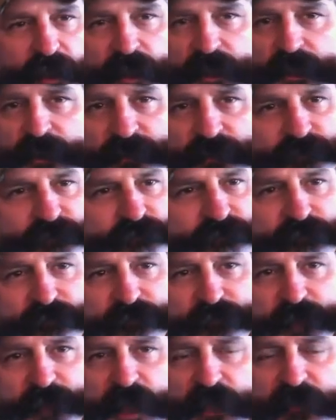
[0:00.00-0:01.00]
you know,
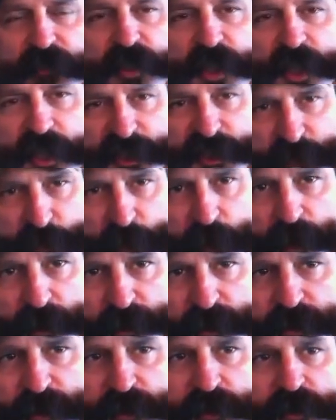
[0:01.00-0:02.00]
every day is
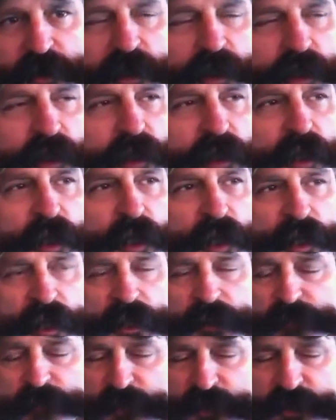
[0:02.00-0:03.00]
precious.
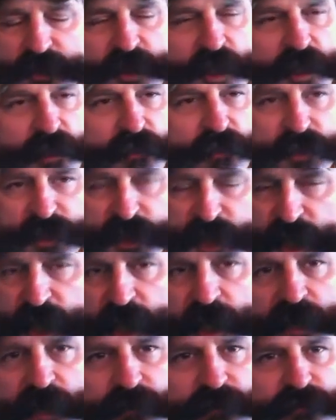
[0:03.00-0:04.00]
Um, just take what you
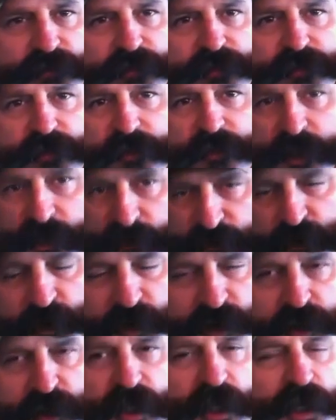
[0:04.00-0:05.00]
have, love
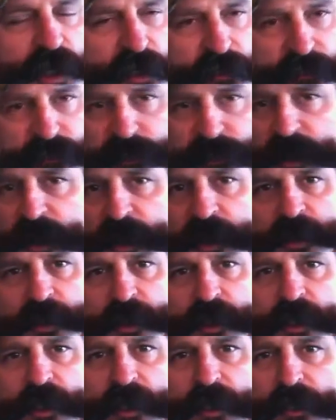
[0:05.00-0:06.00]
what you have,
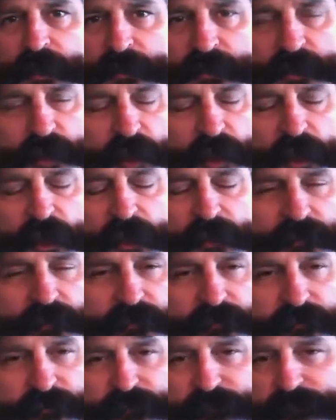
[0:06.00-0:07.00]
and and
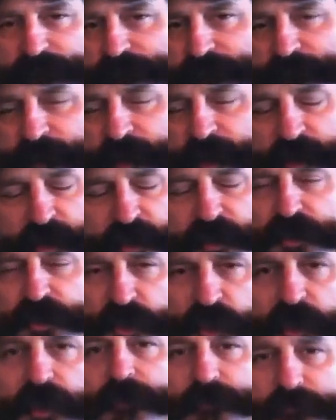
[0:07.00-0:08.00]
and
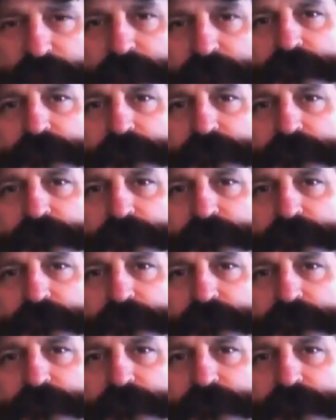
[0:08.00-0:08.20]
enjoy it.